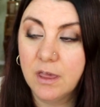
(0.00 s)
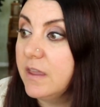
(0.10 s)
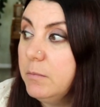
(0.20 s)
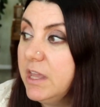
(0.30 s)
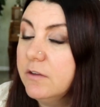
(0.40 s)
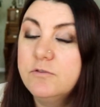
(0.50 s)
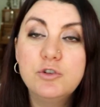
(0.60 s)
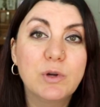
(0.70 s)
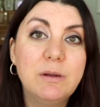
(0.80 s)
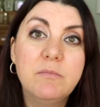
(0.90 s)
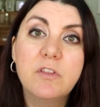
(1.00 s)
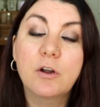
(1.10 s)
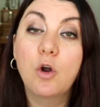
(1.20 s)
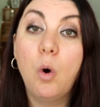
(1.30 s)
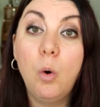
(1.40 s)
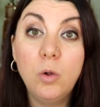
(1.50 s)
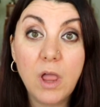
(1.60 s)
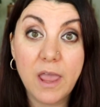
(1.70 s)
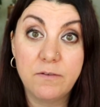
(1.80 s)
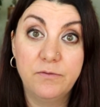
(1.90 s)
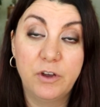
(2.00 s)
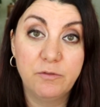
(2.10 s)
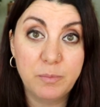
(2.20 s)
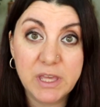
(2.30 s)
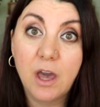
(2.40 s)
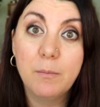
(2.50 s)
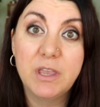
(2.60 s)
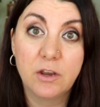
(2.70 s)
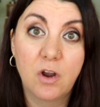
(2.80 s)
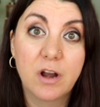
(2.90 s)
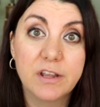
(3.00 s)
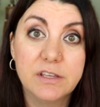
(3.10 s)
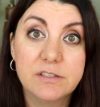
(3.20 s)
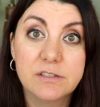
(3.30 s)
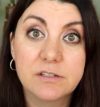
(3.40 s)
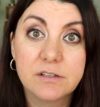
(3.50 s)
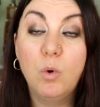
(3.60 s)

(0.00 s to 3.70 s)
They may have dreamed their whole life of becoming an artist.